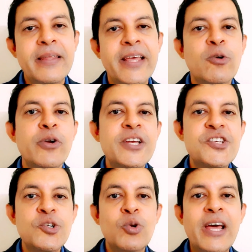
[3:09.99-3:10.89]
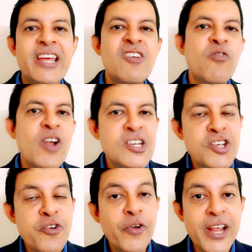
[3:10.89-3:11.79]
they could issue like
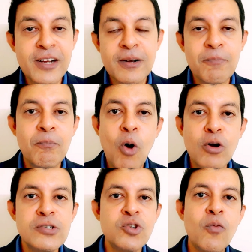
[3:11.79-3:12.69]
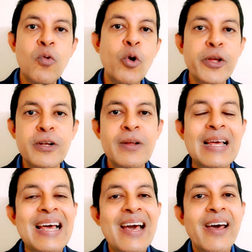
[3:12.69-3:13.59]
inflation linked bonds or floating
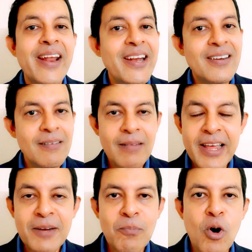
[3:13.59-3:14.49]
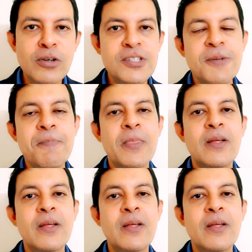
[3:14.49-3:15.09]
rate linked bonds.